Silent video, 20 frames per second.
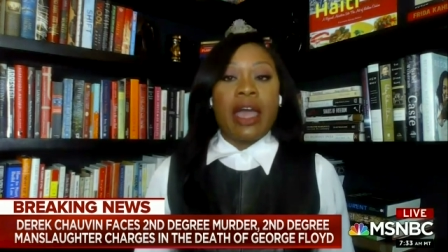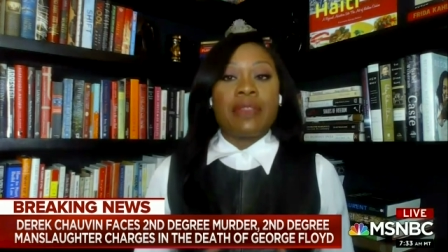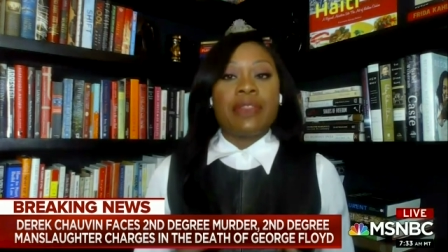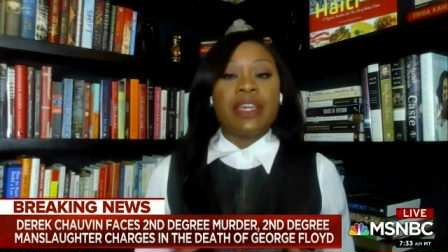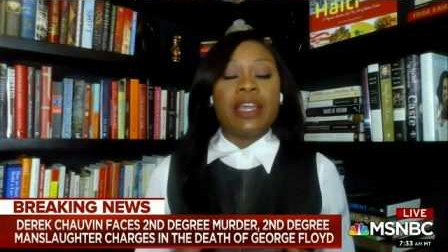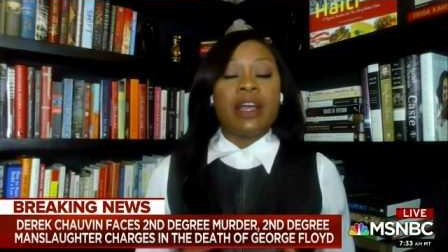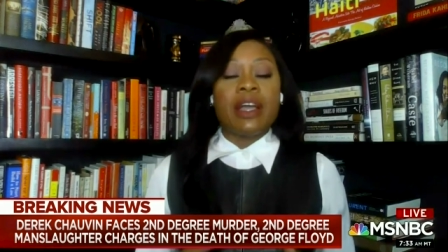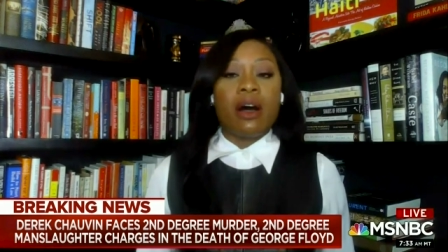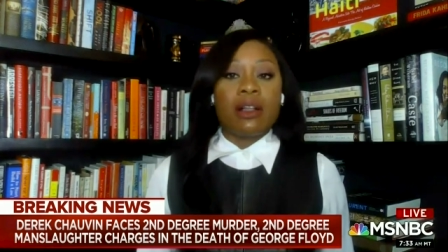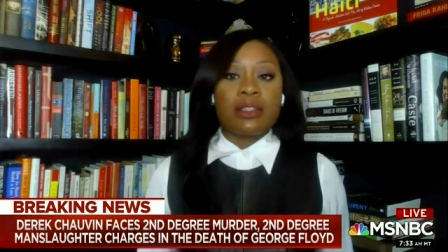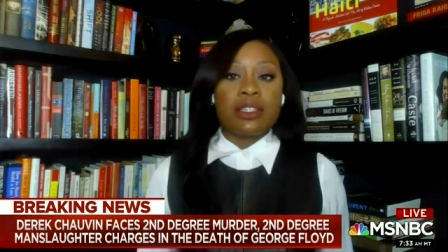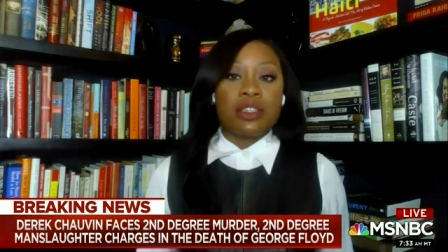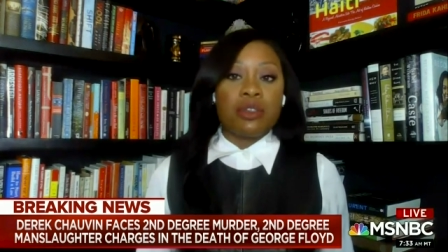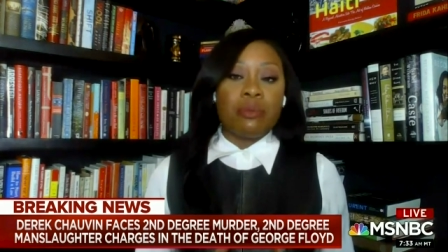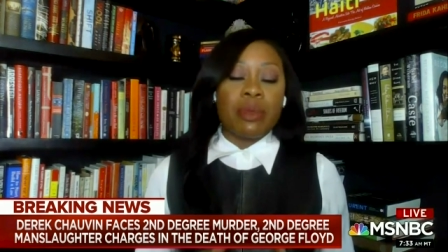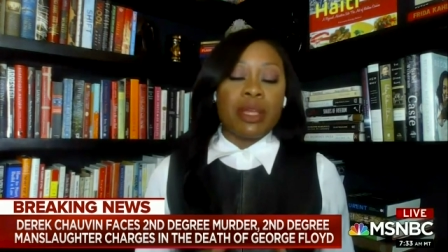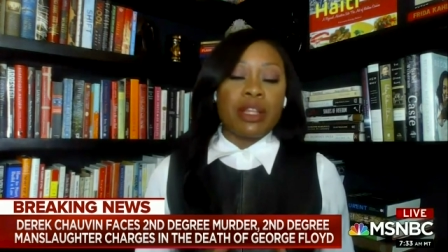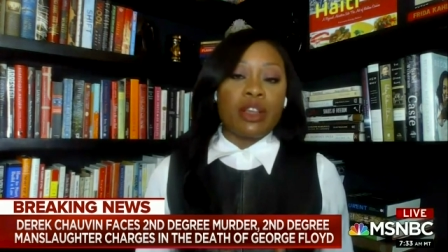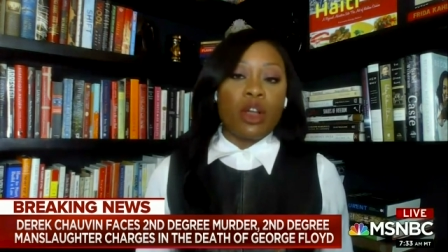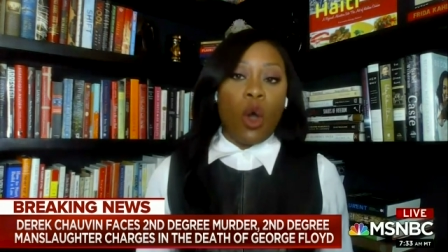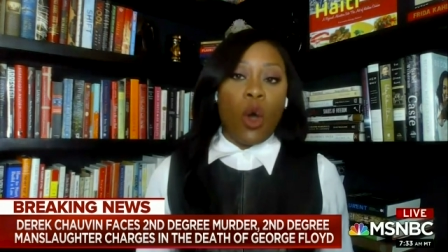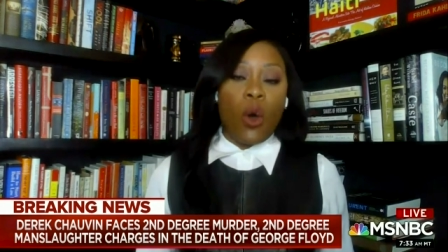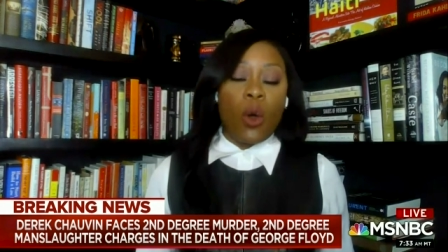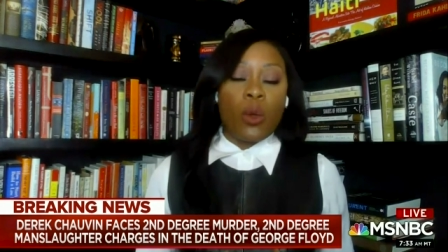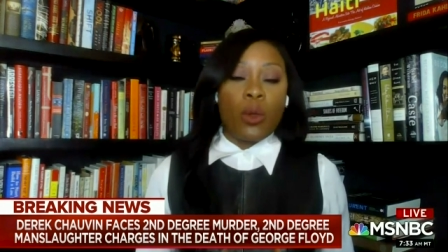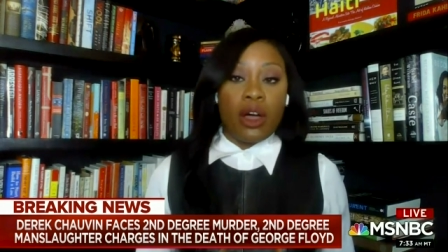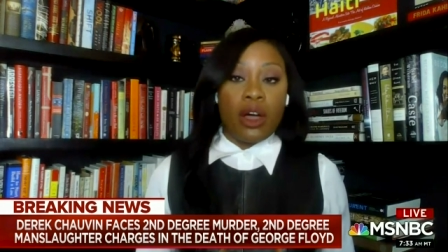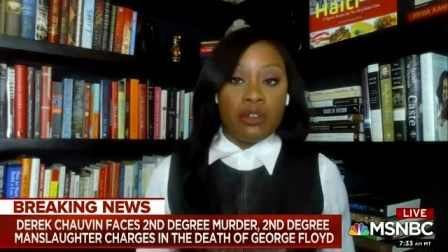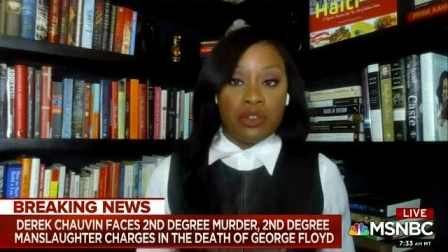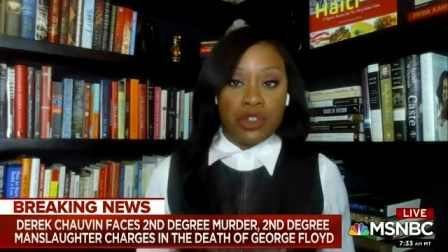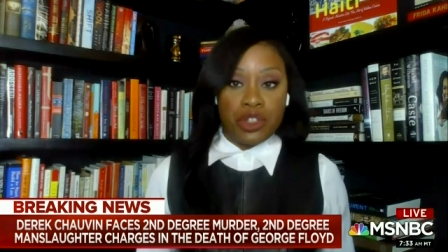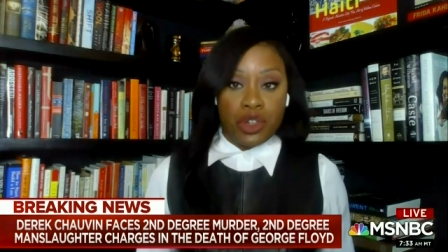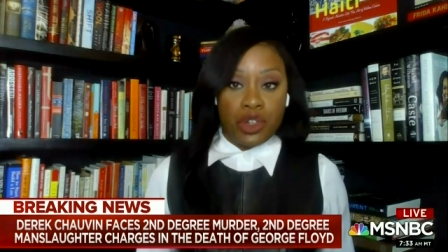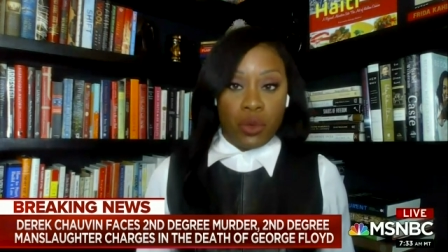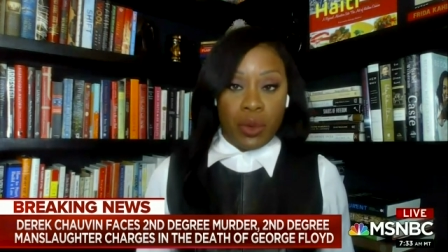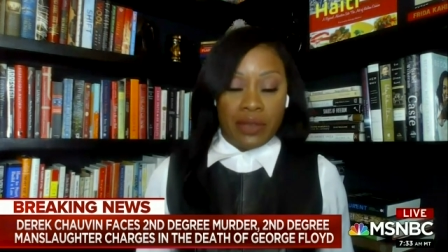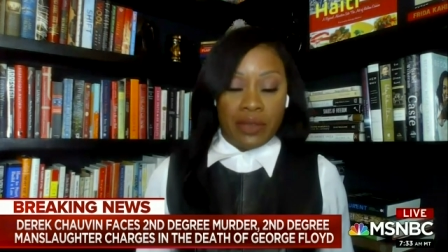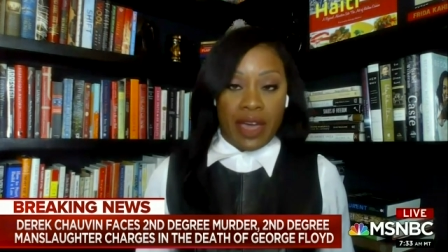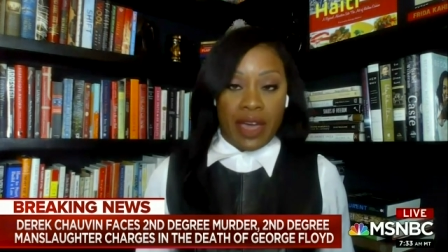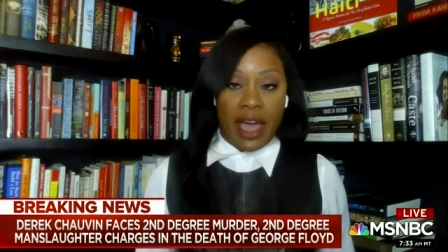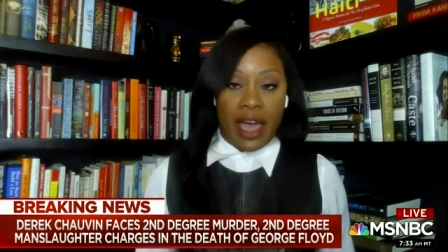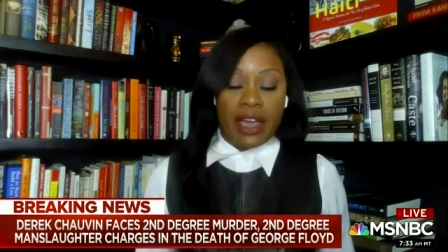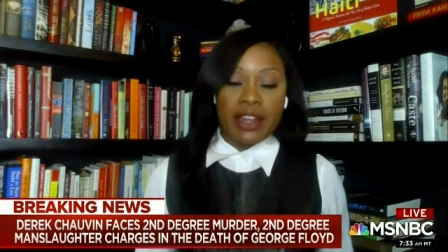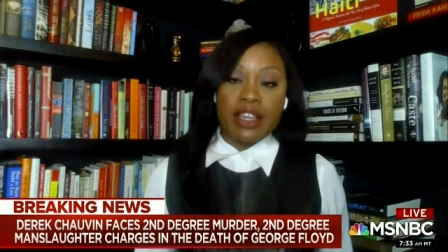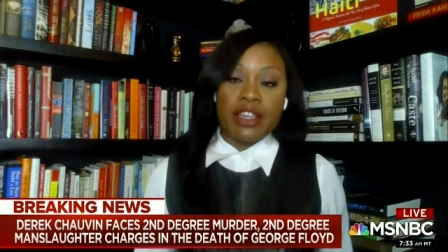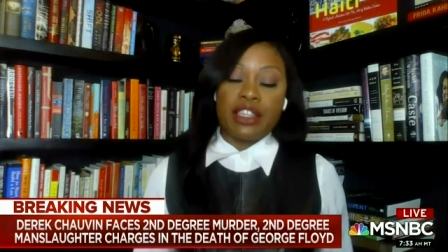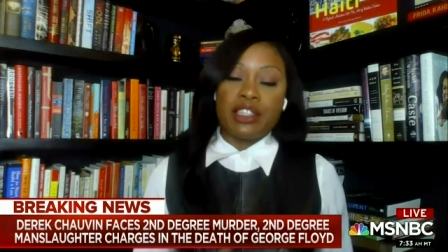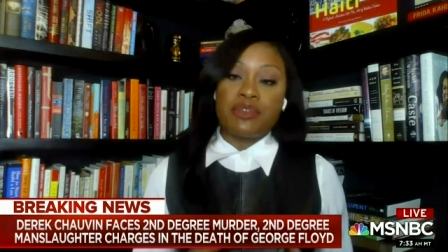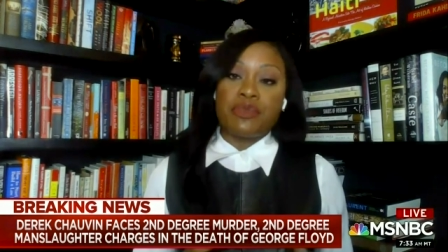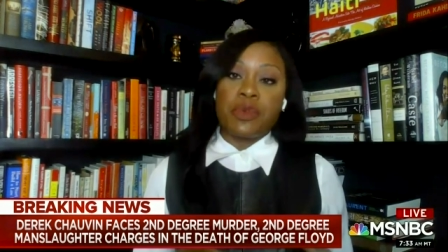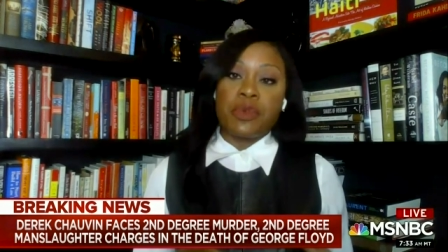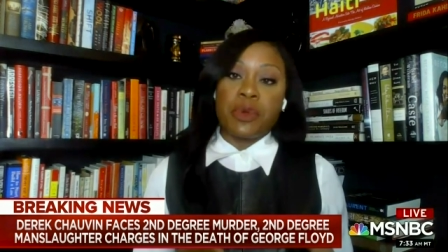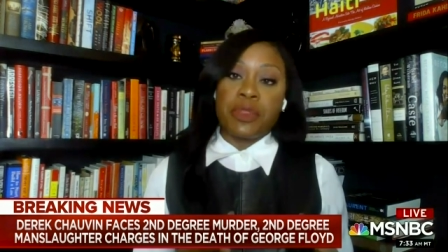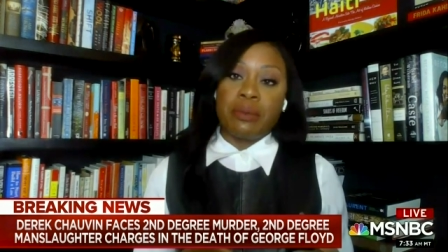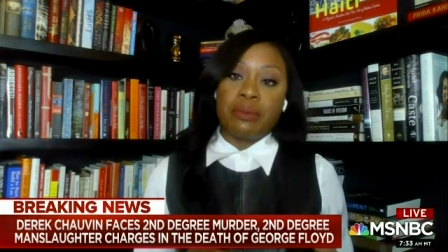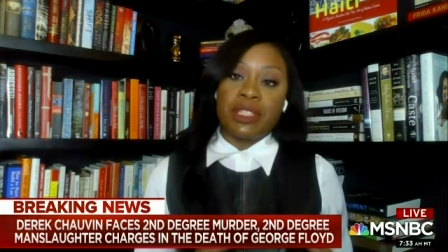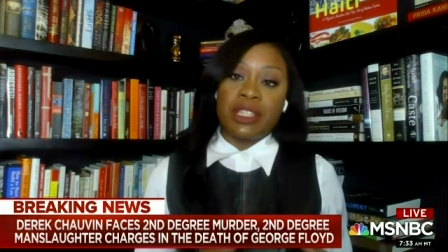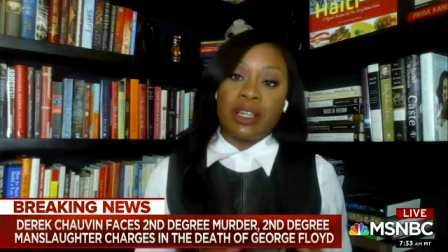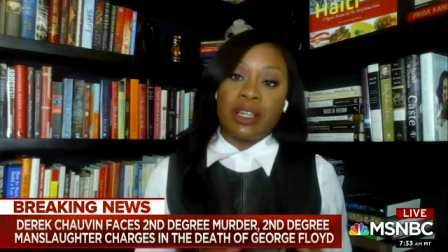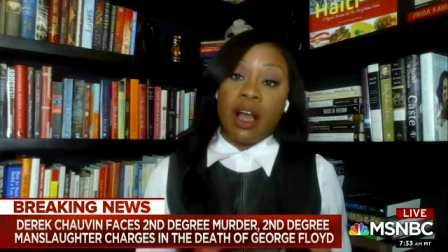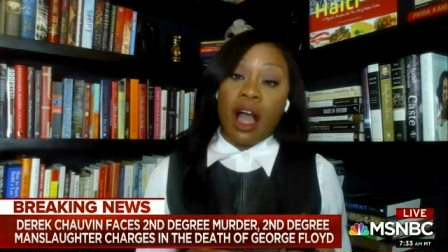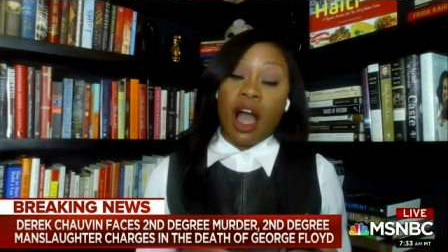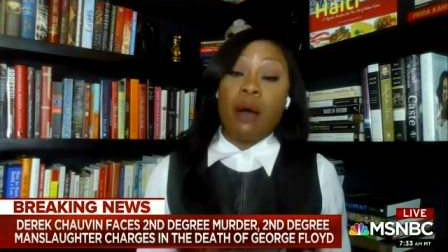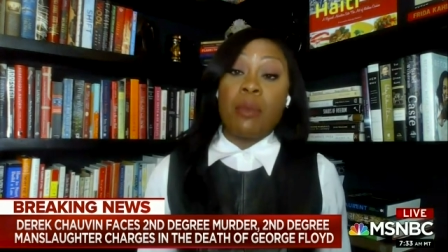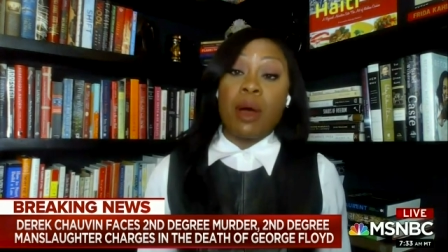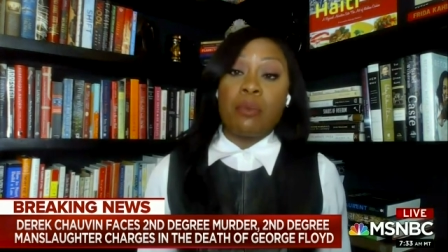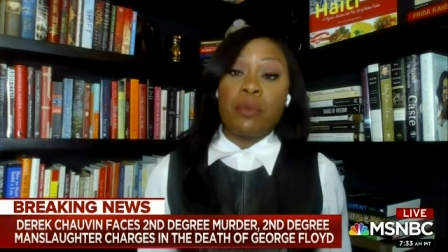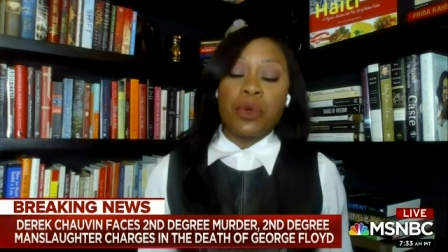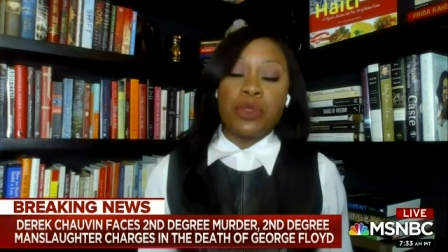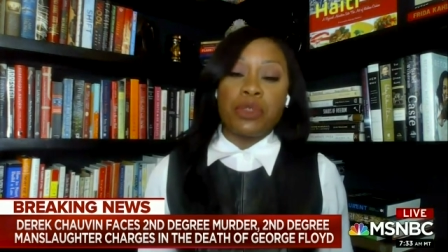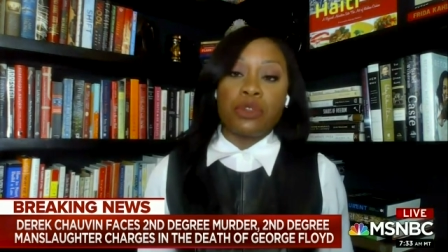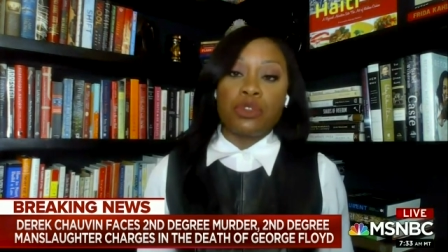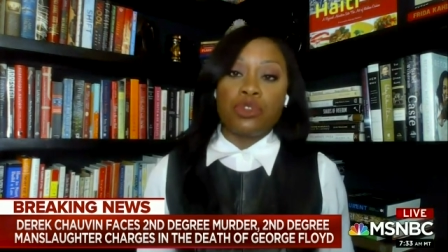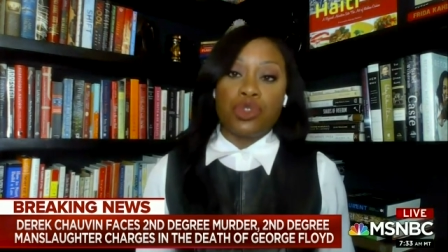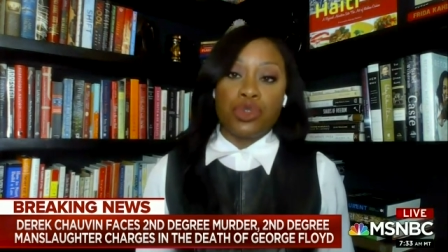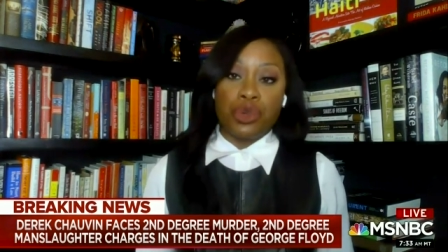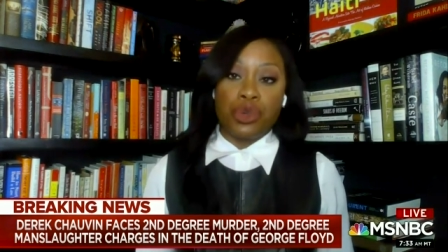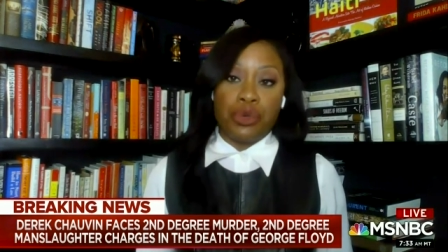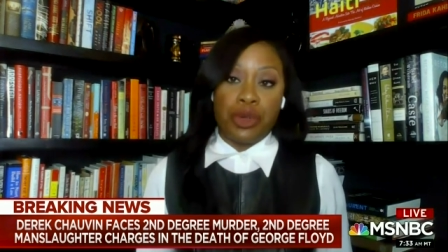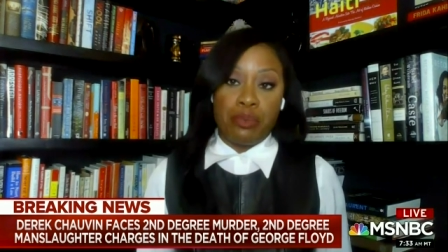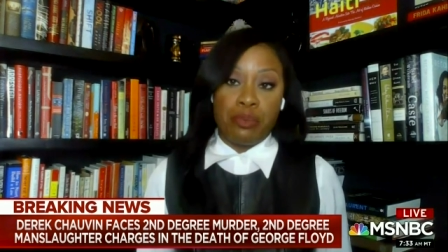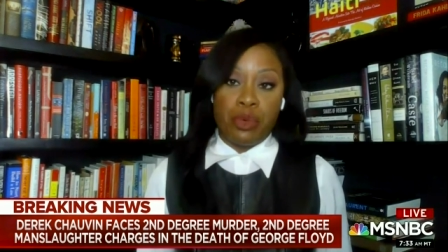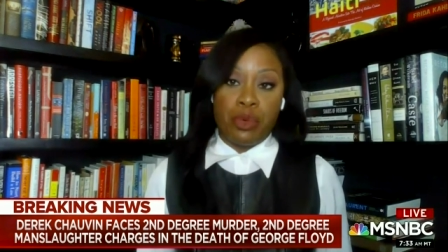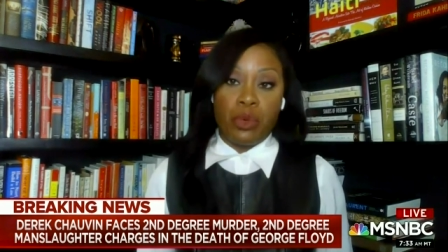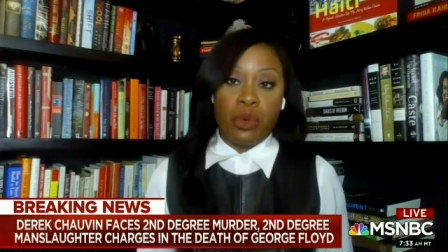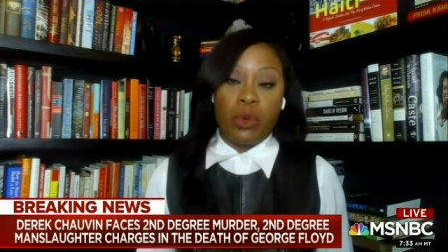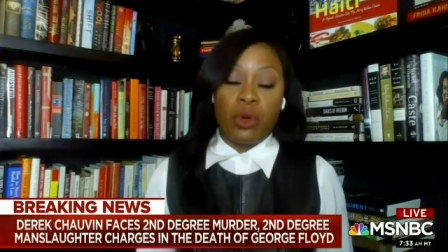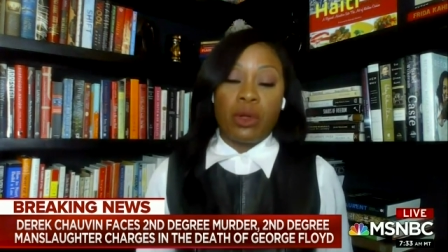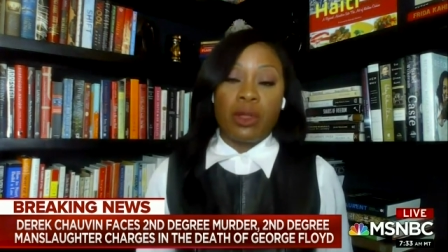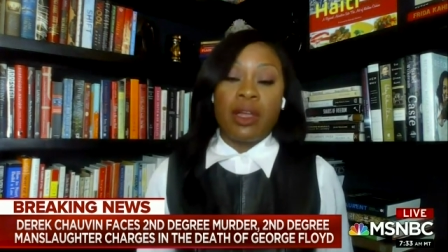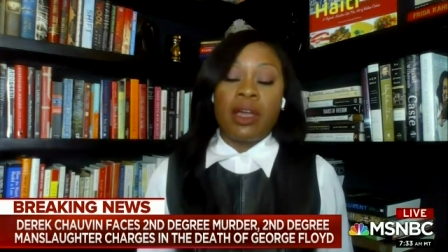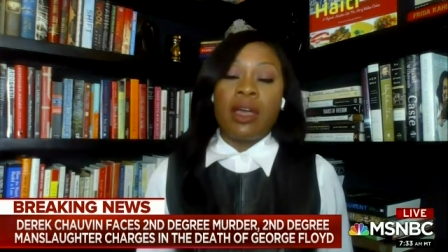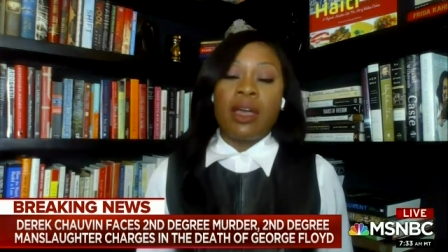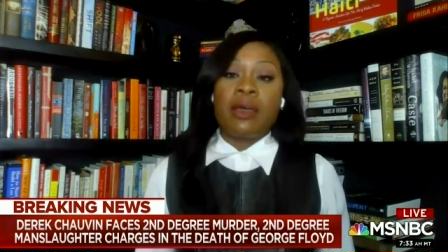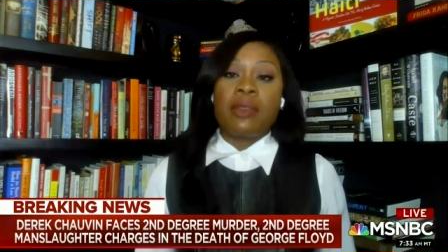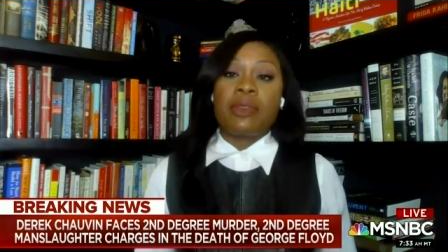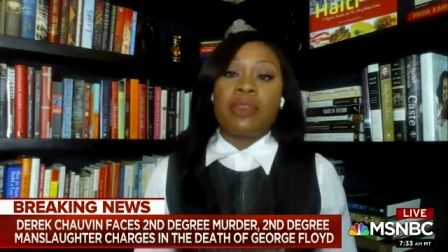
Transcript: And the ultimate goal of doing that is for them to come up with a jury pool